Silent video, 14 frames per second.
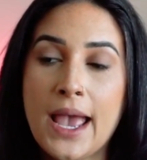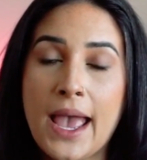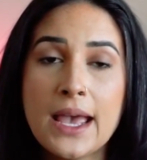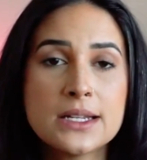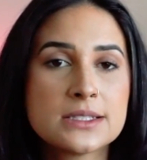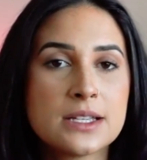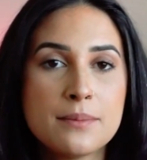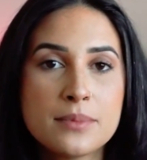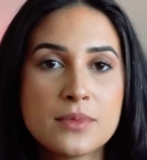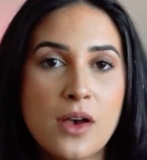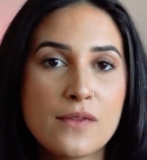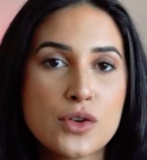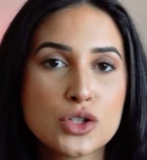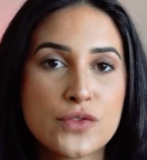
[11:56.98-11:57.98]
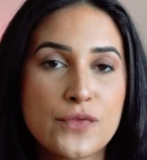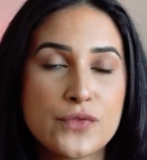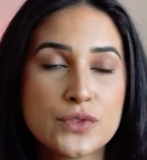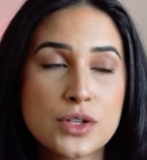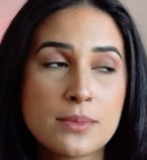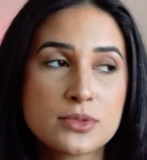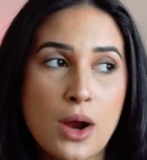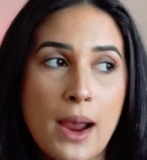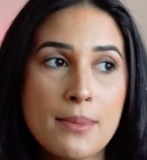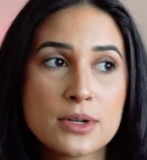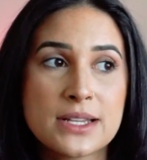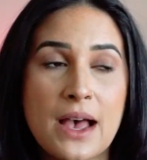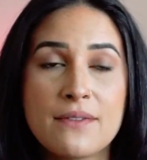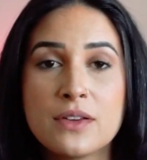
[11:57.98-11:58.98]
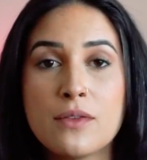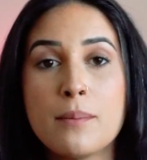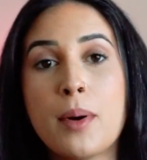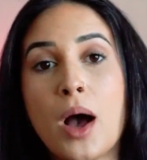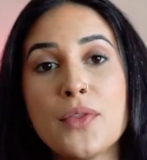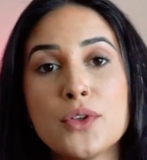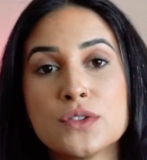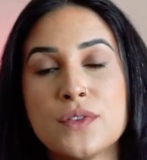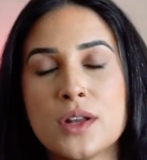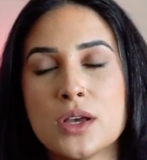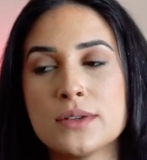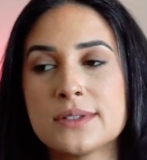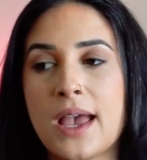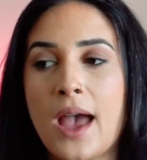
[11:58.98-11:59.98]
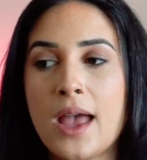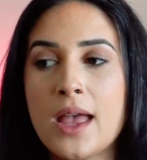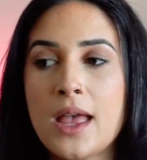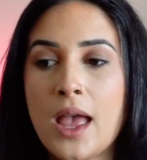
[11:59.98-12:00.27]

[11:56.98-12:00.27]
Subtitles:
And some of your subscribers haven't even bought those videos yet.